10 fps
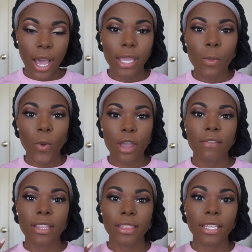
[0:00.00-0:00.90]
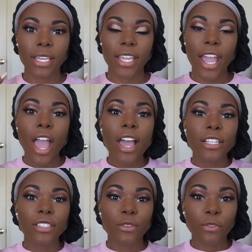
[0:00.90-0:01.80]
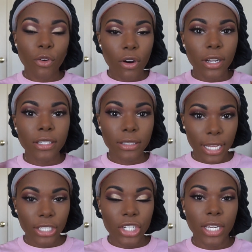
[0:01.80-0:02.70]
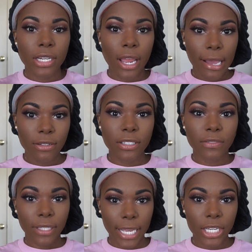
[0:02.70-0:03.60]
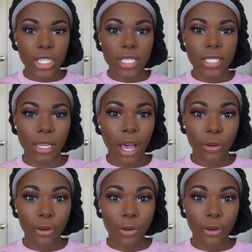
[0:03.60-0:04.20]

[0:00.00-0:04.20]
I am wearing the Sephora Collection House of Lashes.